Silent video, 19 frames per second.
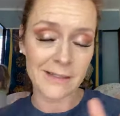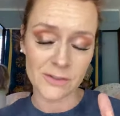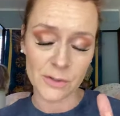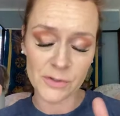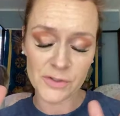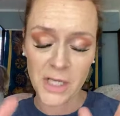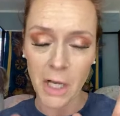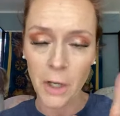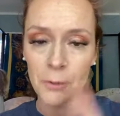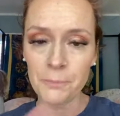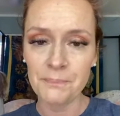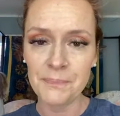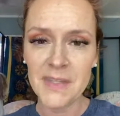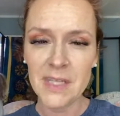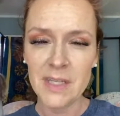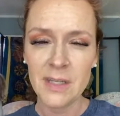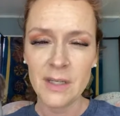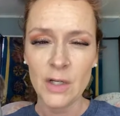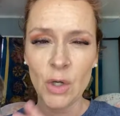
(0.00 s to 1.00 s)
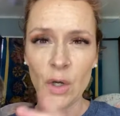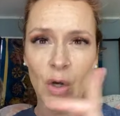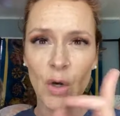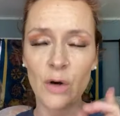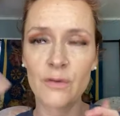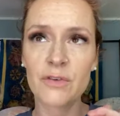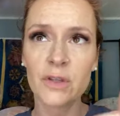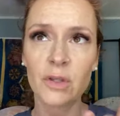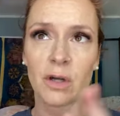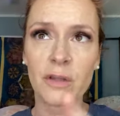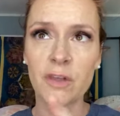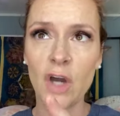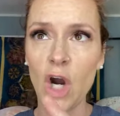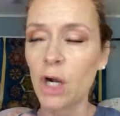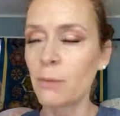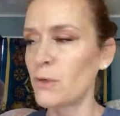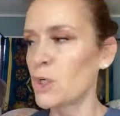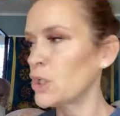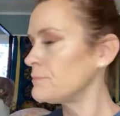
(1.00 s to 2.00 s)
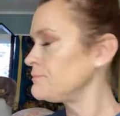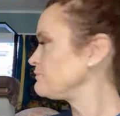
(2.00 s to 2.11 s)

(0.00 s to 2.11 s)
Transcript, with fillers: hotel. Overlooked the harbor.